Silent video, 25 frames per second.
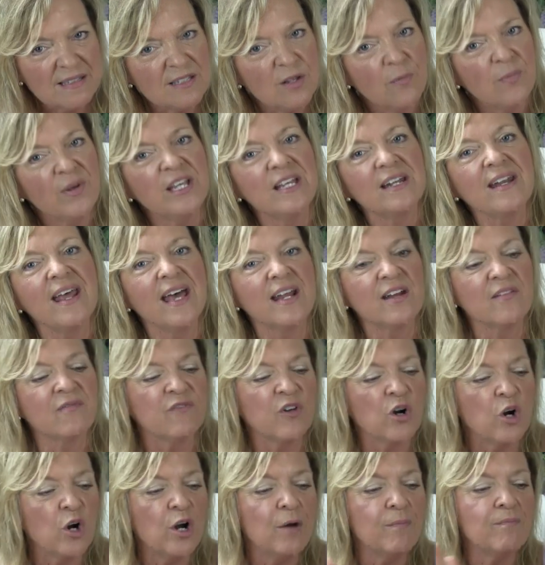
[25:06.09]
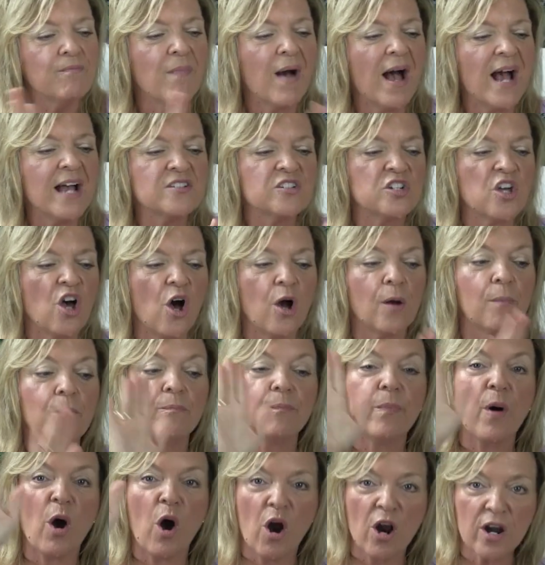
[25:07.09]
So we could add a verb, my
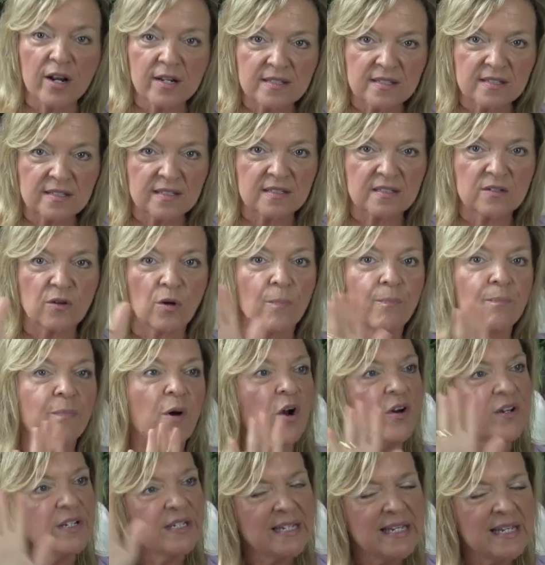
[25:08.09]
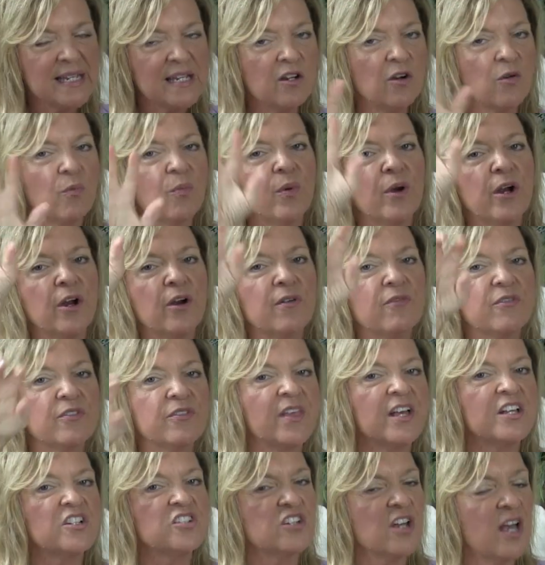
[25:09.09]
dog barks, or barking, or
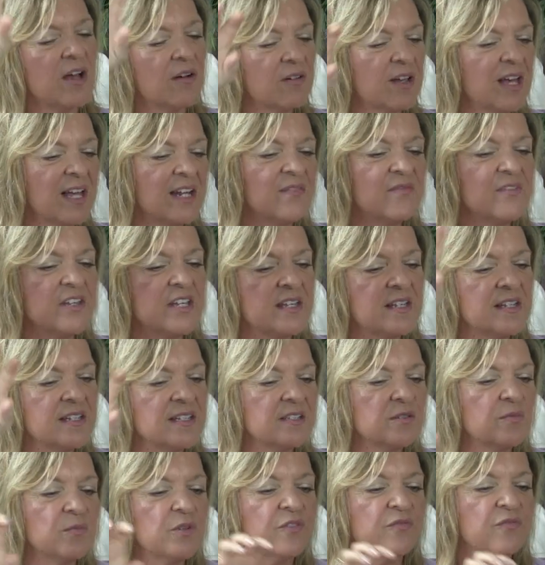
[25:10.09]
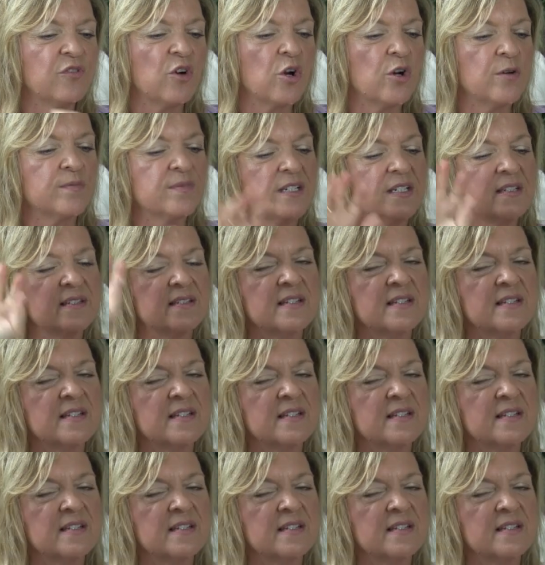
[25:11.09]
wherever that child kind of is with verbs.